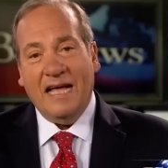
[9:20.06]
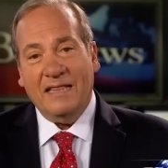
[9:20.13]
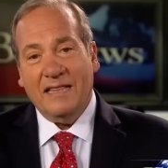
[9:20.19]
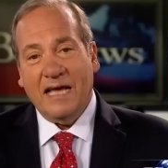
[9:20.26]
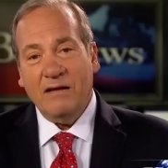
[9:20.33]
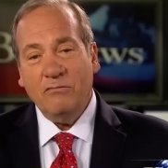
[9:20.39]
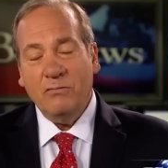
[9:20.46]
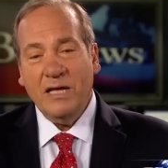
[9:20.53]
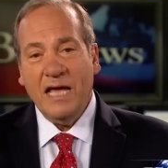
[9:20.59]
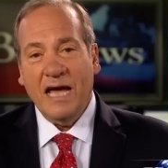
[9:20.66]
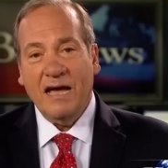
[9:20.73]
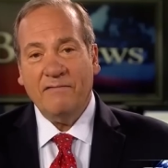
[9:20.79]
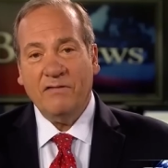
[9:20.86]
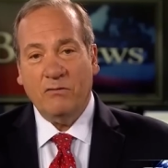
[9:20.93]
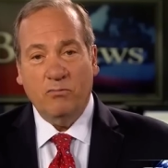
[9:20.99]
And then we
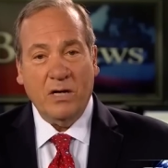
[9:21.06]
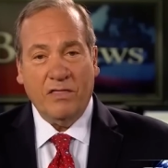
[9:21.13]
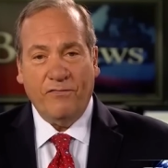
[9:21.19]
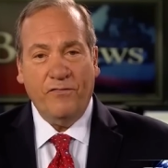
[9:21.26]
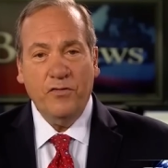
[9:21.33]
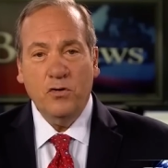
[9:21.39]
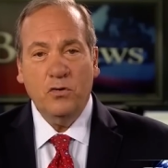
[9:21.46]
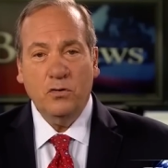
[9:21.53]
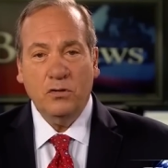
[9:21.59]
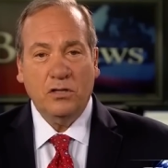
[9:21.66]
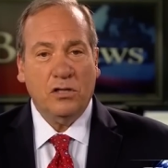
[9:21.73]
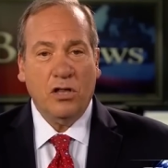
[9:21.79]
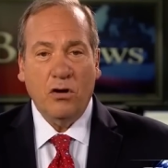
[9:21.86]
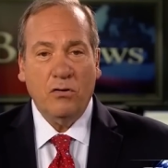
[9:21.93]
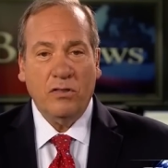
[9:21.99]
have with
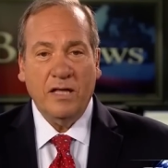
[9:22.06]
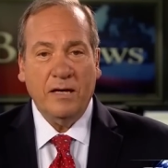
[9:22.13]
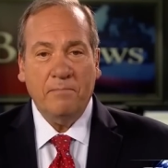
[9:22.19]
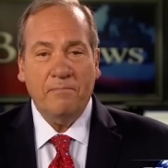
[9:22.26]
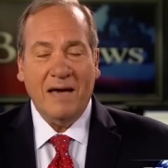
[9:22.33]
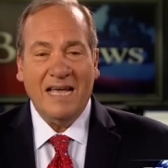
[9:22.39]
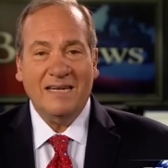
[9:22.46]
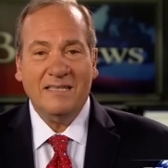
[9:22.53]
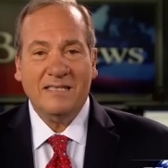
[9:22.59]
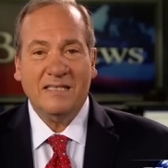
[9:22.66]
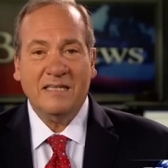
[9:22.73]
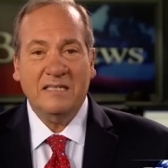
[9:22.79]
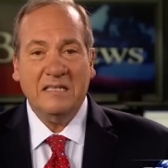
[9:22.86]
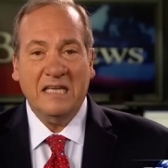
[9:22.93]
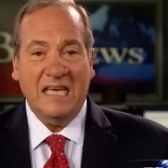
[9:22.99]
food, clothing,
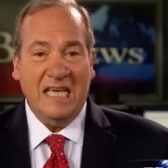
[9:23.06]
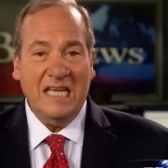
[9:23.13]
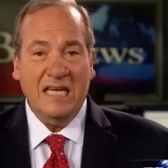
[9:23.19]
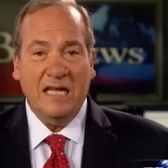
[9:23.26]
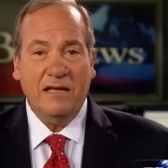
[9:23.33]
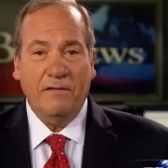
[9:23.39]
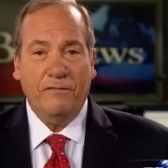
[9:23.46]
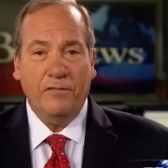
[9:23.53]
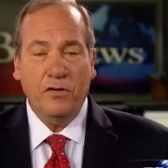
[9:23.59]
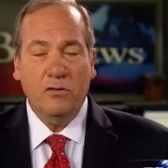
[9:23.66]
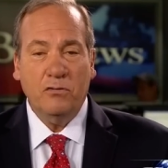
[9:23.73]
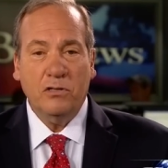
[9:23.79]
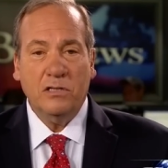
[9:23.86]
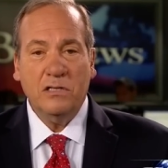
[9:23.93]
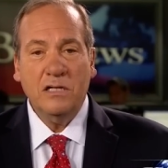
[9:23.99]
medicine, heating,
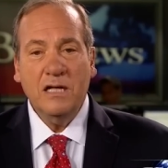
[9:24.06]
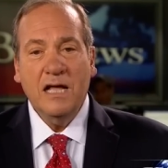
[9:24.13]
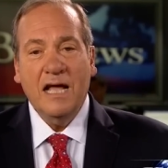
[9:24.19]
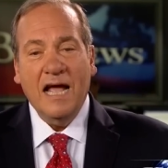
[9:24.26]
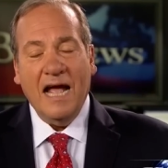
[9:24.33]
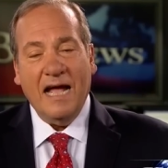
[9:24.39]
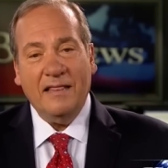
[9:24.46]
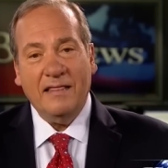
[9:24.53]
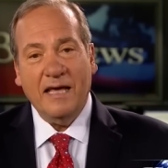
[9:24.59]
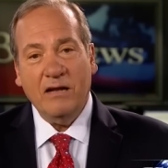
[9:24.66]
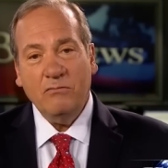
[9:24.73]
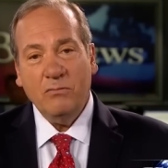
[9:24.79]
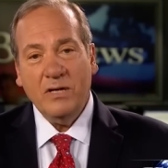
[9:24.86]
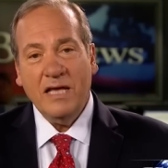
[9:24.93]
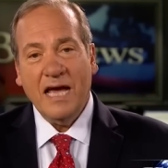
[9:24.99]
fuel. And
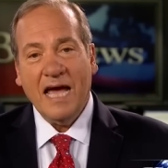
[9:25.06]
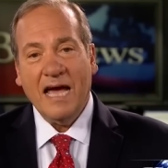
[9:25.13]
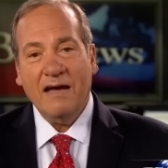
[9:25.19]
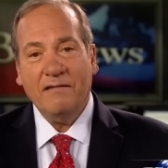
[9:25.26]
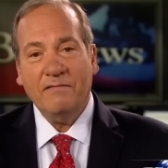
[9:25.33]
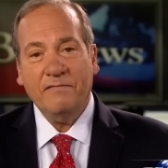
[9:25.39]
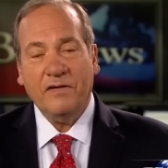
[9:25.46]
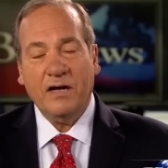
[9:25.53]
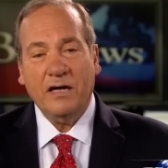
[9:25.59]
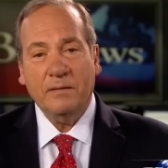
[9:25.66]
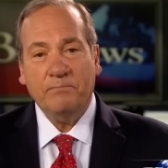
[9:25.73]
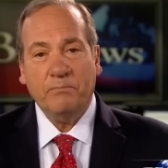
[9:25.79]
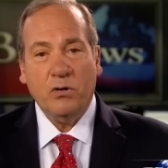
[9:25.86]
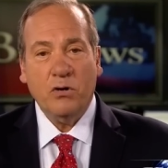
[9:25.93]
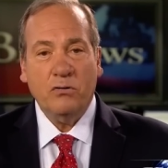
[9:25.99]
then we have
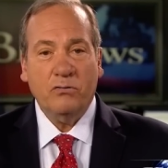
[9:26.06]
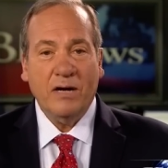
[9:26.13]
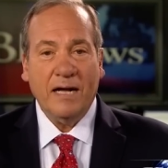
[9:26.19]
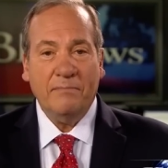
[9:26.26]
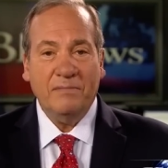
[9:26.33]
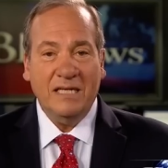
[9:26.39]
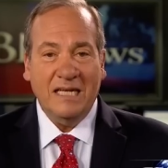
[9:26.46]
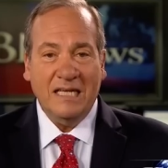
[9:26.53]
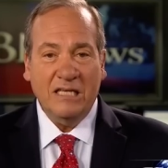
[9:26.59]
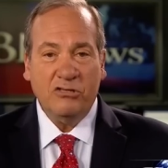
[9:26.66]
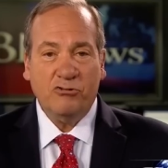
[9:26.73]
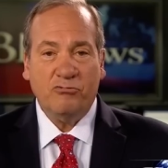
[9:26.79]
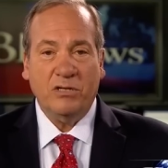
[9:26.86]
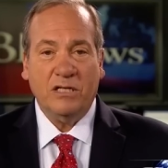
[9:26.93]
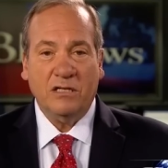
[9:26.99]
our program in
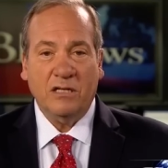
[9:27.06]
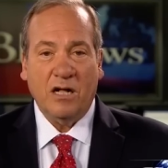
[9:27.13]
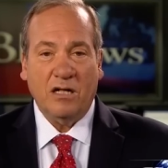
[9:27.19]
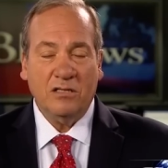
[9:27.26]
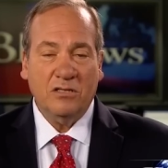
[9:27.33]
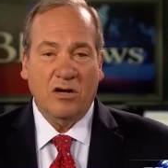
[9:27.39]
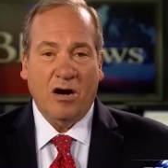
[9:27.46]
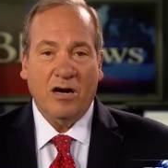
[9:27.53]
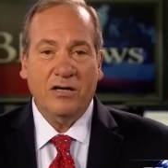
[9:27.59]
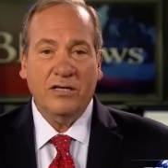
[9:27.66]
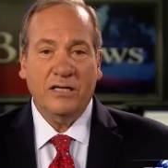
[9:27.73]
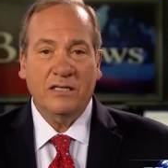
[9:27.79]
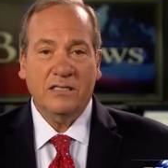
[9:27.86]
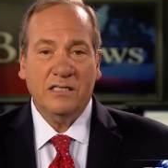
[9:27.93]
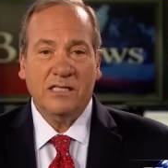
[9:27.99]
Israel called
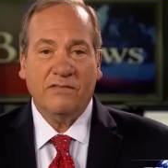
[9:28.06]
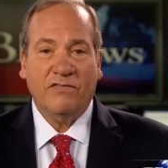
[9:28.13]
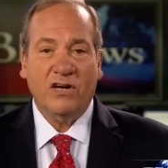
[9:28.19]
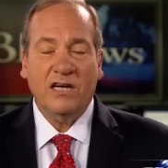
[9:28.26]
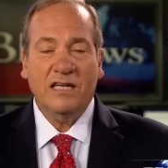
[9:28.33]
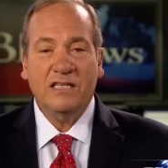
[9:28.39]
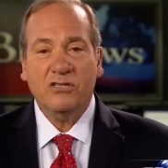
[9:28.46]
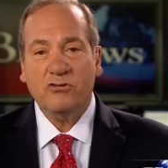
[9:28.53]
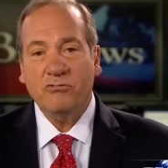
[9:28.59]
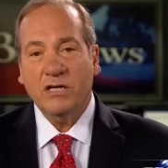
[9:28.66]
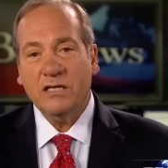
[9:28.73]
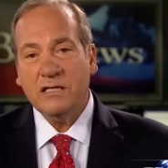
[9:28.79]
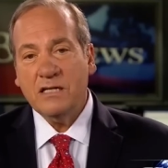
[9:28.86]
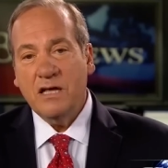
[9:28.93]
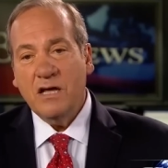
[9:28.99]
Guardians for
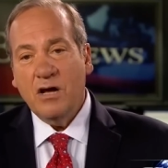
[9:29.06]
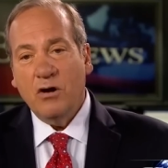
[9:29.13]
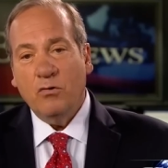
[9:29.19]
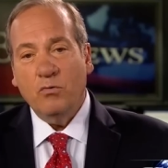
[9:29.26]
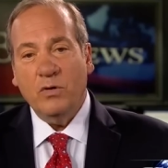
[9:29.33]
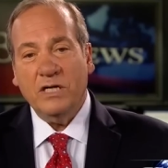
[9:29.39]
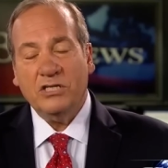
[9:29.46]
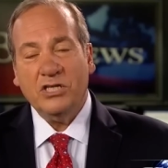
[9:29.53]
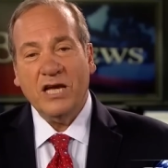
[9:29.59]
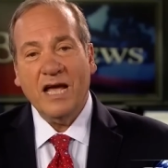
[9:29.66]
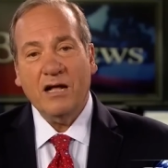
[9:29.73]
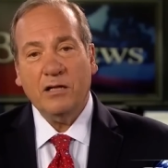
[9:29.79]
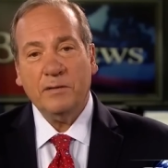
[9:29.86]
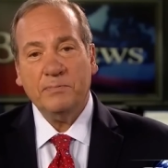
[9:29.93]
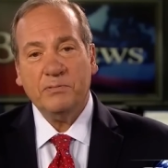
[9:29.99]
Israel, which
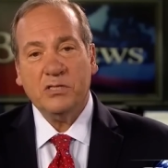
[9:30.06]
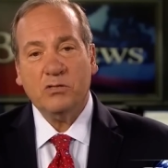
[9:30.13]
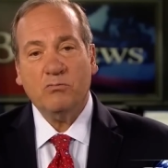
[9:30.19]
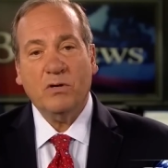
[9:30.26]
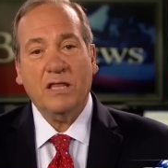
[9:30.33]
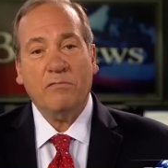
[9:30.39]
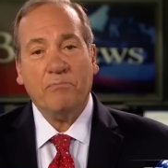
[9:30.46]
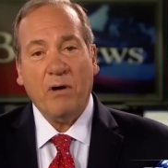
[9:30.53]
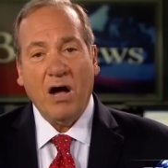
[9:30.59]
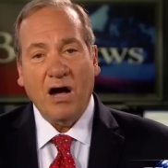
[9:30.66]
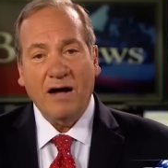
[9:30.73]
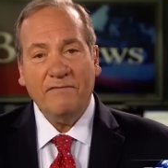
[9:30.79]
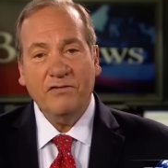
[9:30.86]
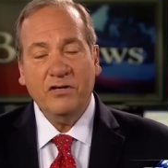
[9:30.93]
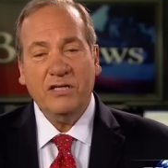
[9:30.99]
helps with
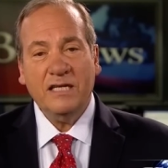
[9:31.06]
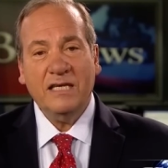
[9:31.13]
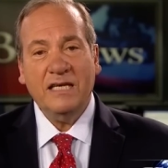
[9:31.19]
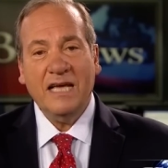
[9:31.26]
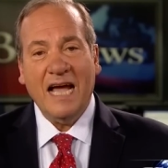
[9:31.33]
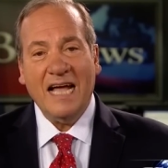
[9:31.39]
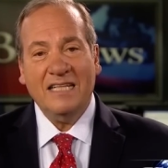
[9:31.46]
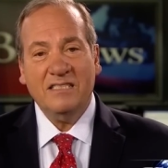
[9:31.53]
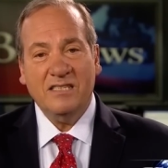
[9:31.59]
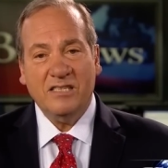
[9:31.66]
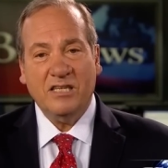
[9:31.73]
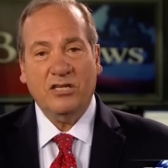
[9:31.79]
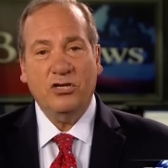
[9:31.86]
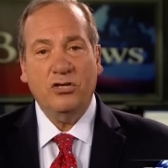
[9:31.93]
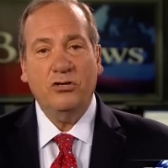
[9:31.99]
poverty and
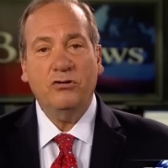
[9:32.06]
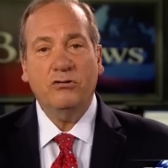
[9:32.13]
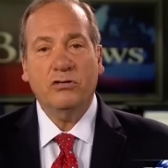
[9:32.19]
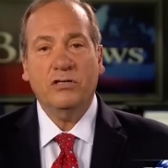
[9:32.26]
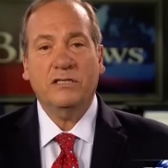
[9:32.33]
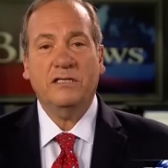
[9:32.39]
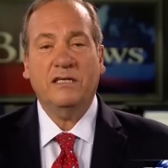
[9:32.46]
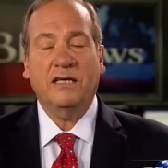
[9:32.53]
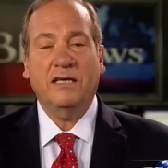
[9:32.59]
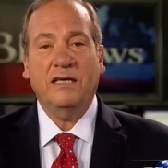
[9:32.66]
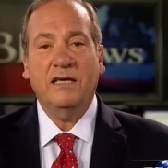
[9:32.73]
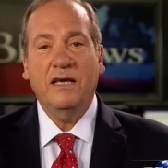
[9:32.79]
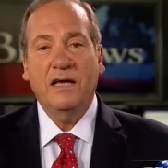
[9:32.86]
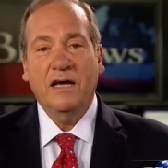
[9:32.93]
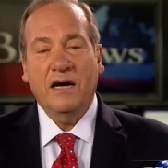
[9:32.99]

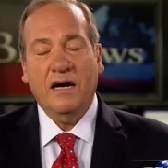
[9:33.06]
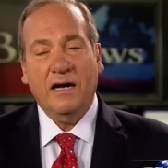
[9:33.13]
security